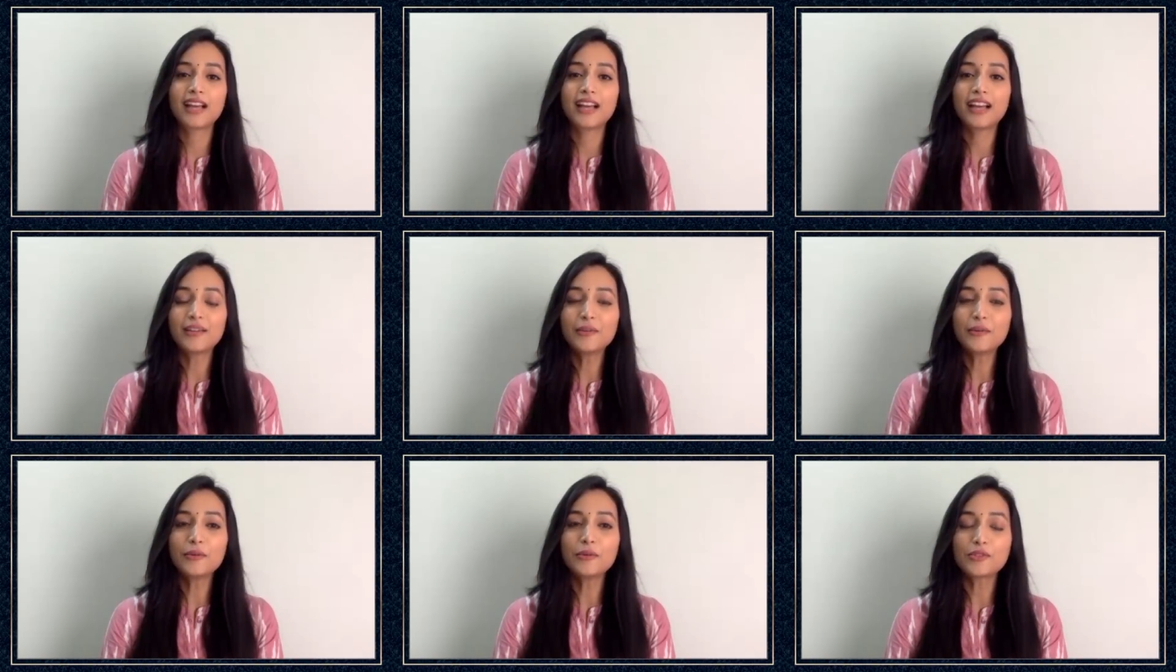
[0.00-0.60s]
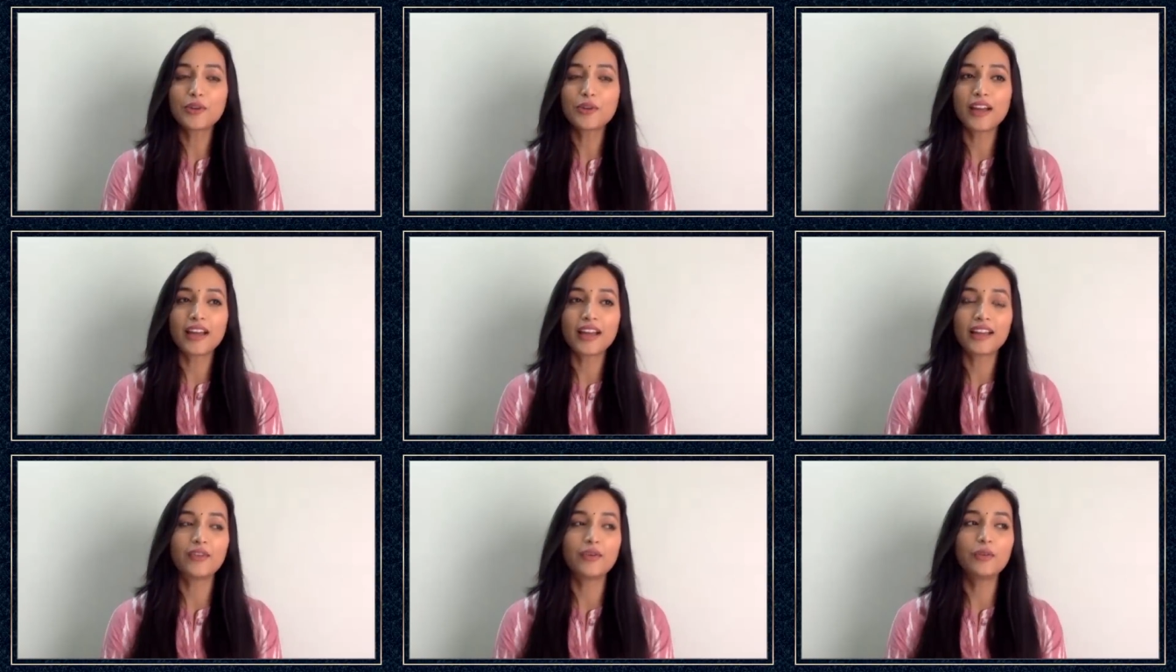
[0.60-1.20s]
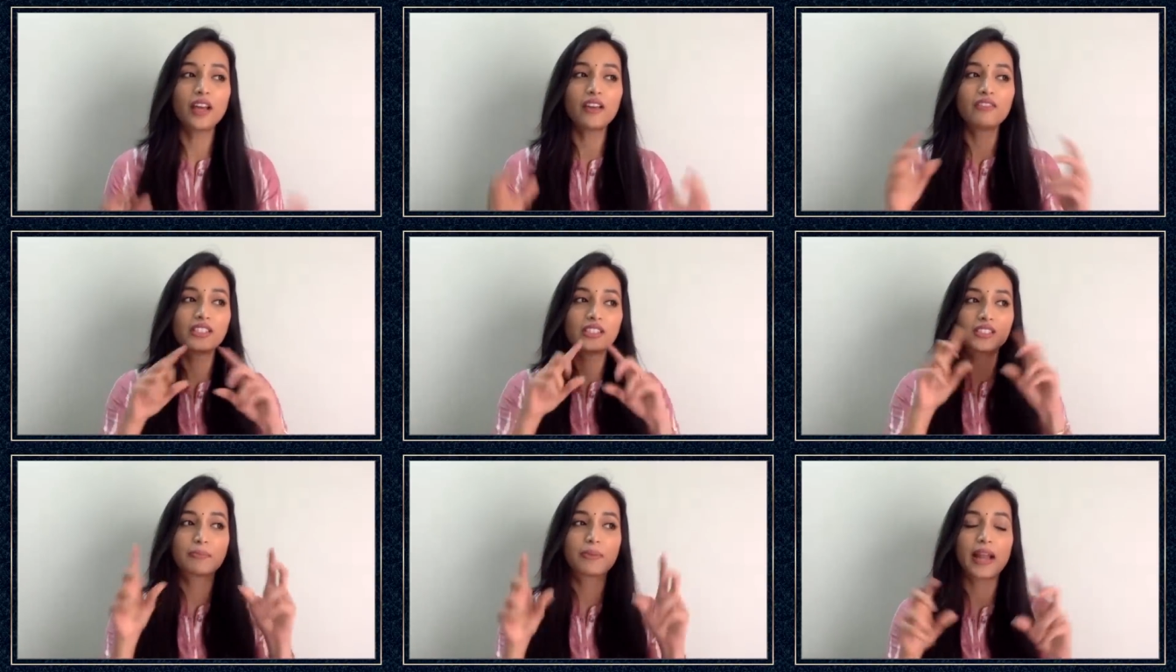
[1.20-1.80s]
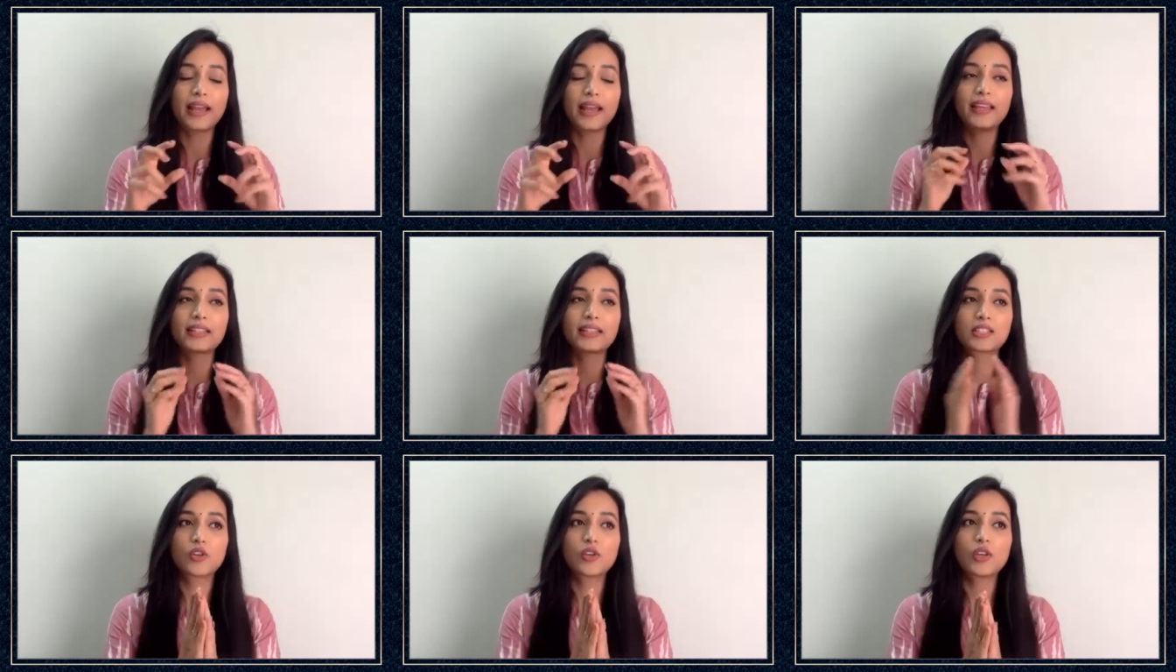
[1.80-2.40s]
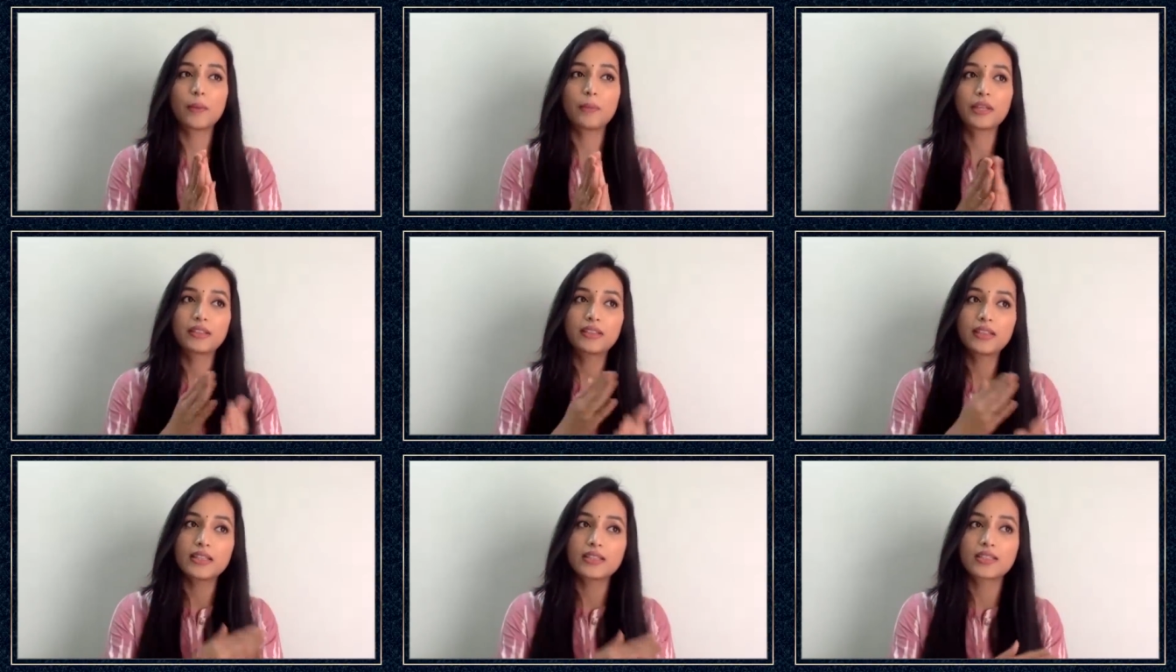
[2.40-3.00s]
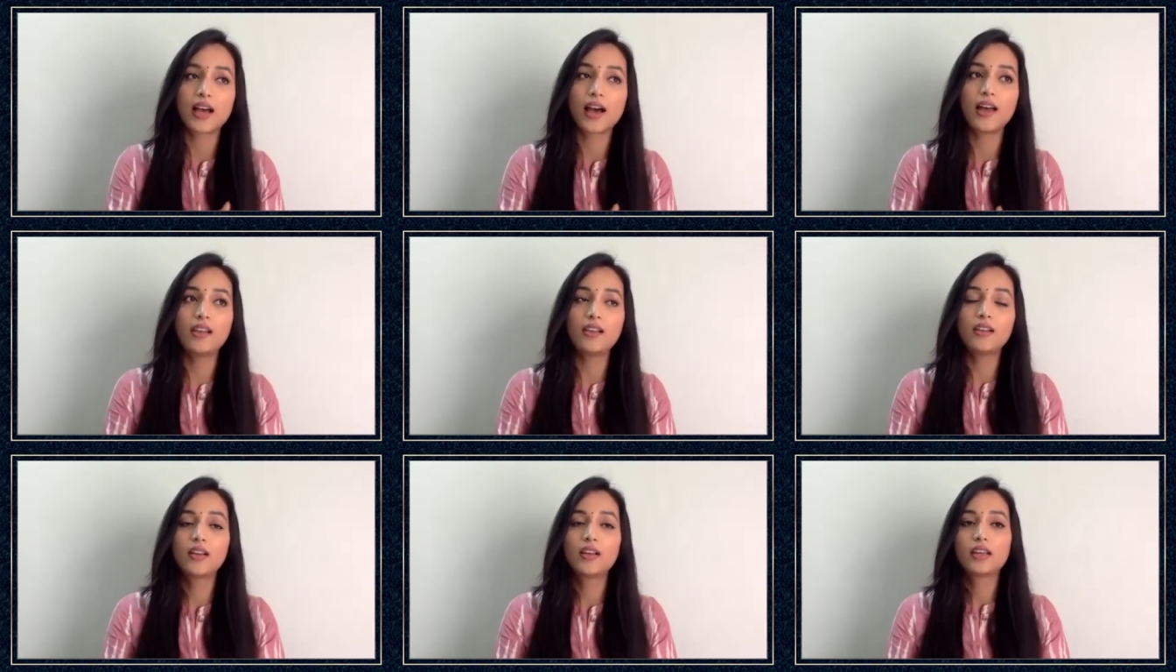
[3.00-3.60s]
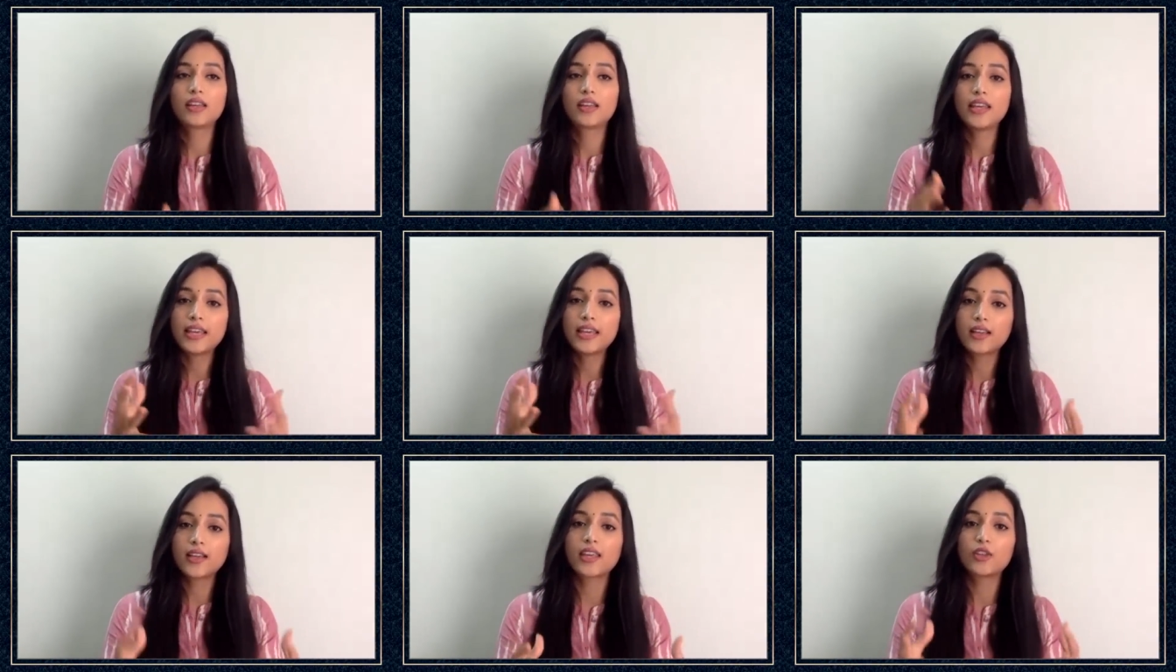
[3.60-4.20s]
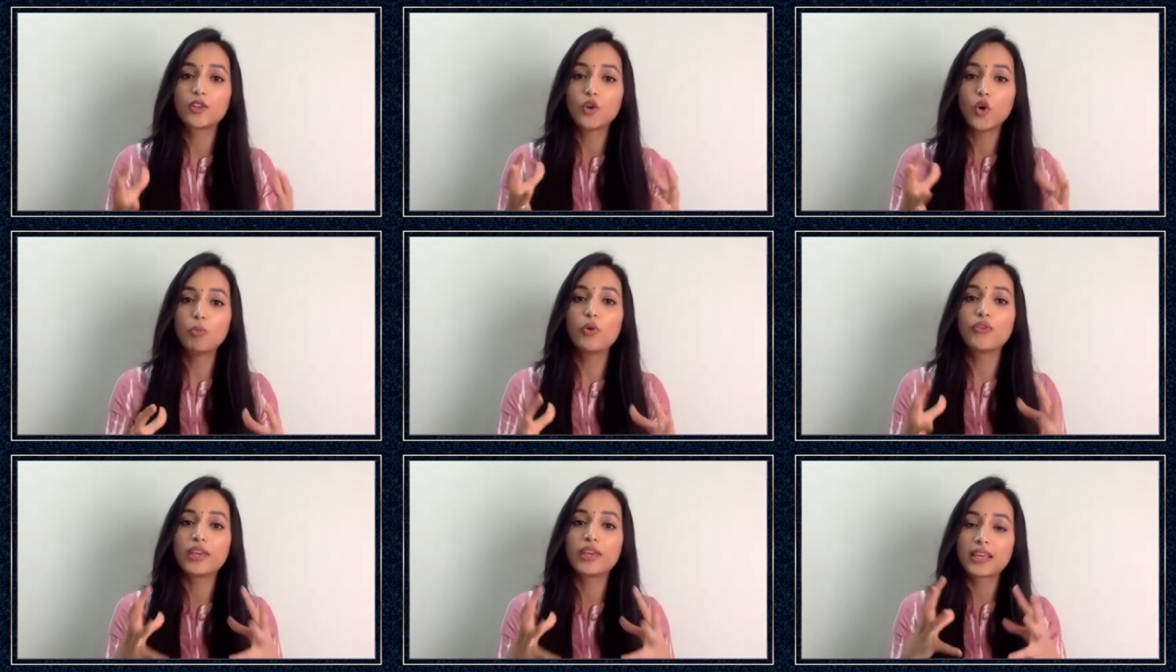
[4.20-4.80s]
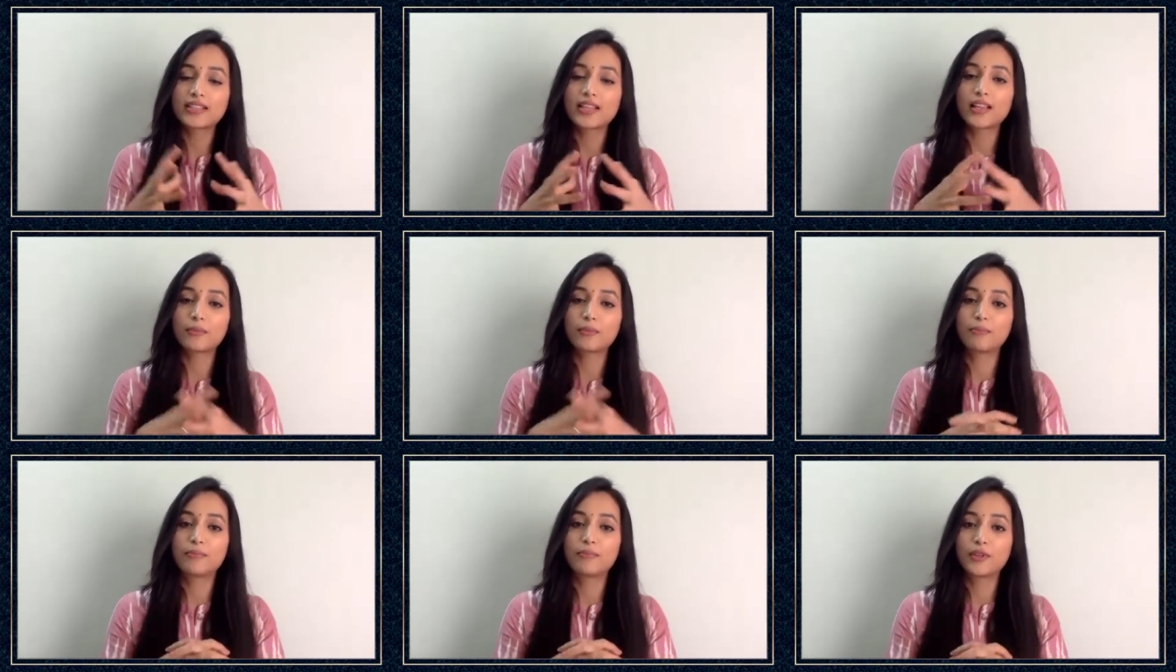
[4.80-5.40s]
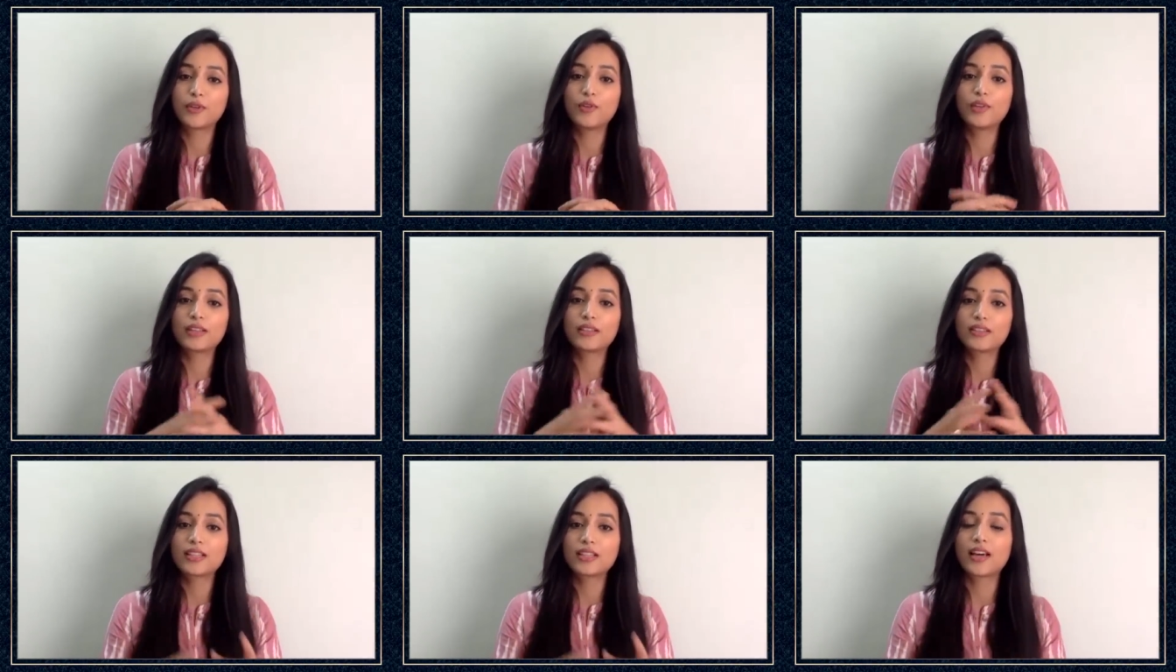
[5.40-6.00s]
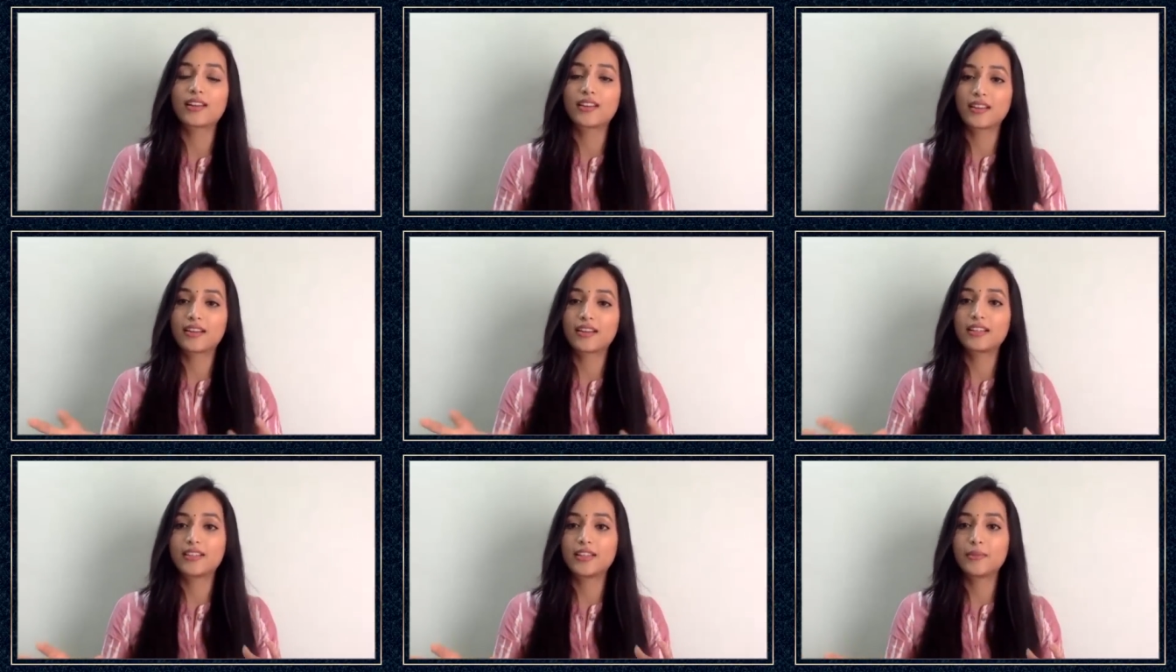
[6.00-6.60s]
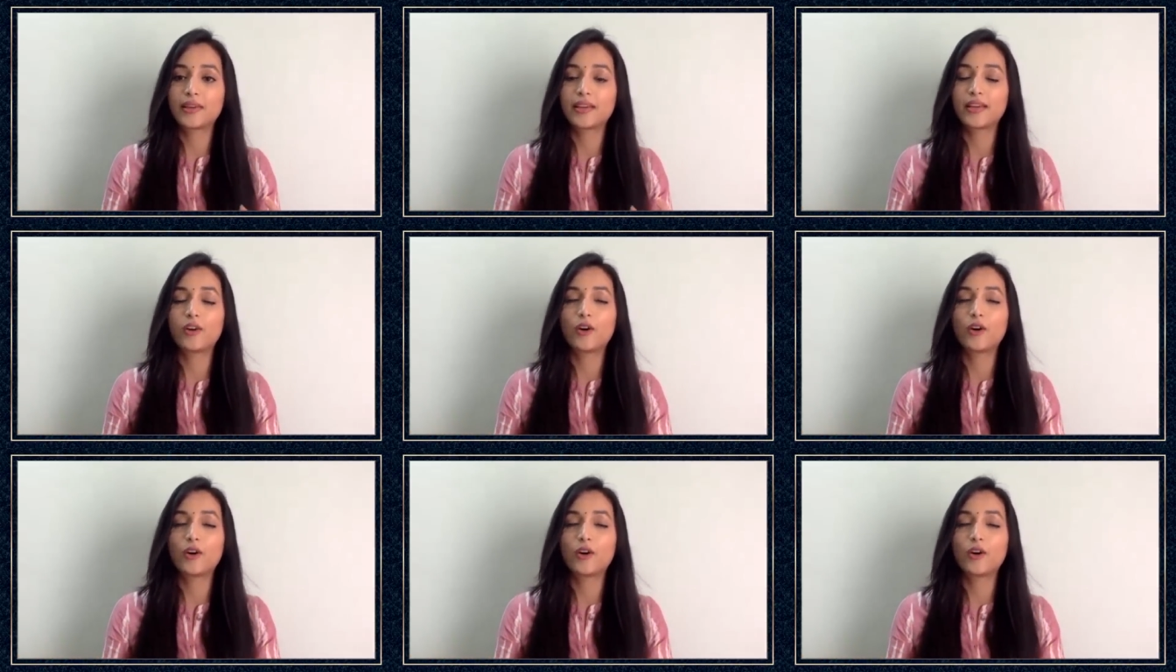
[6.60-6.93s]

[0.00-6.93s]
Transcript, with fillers: I don't know. So I, I don't have this brackets because abhi itne saal ek ya do movie ke saath, you know, intezar kar rahi thi main